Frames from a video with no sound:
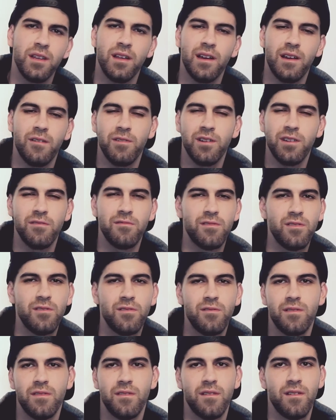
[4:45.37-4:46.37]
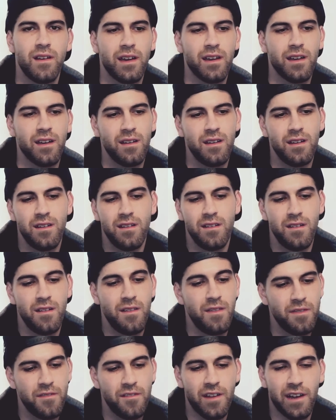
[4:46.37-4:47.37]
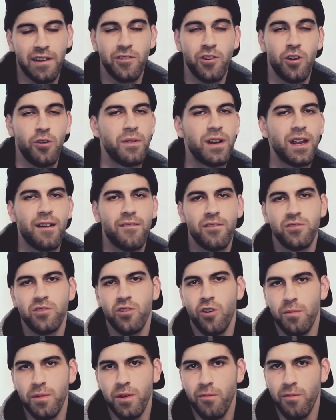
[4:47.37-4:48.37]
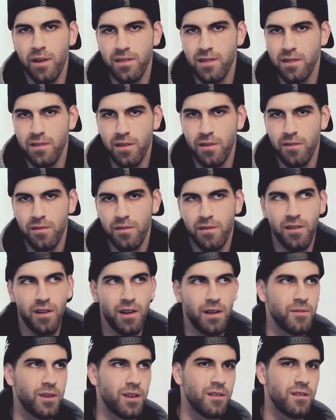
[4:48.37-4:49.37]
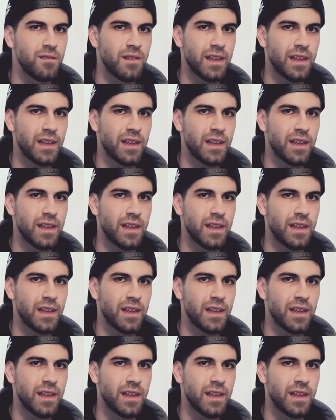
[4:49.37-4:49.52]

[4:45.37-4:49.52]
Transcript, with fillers: Like what do you do? And they're like, they're like nobody ever told me what to do. You know what I mean?